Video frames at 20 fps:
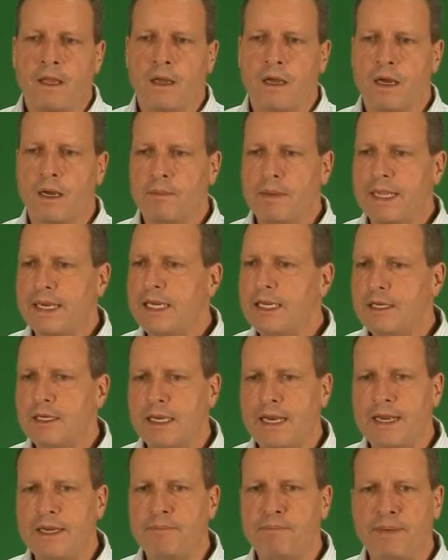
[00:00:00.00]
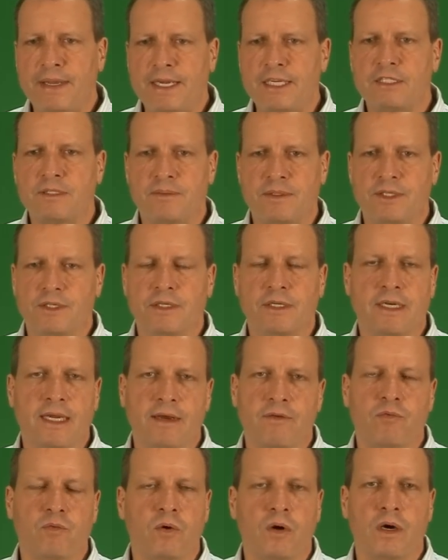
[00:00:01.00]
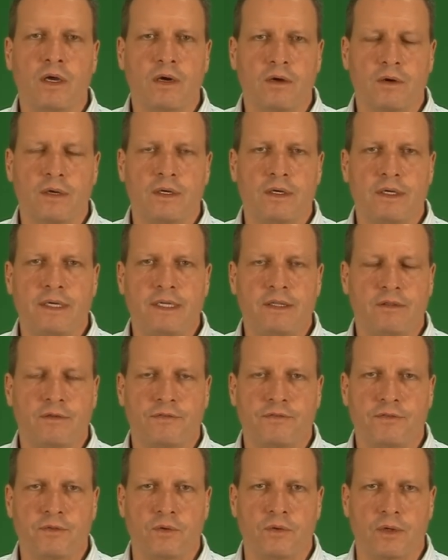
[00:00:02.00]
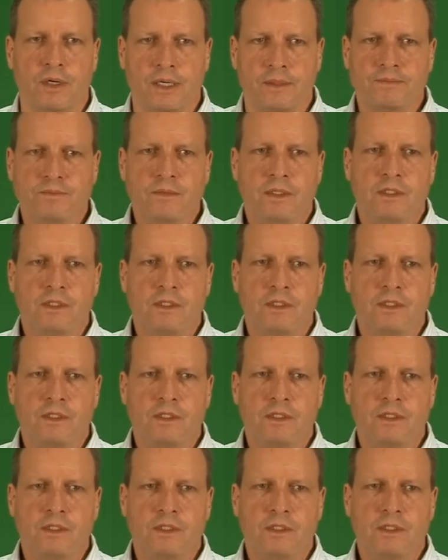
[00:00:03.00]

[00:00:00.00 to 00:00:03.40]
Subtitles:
In any basement, you're going to have water underneath the floor.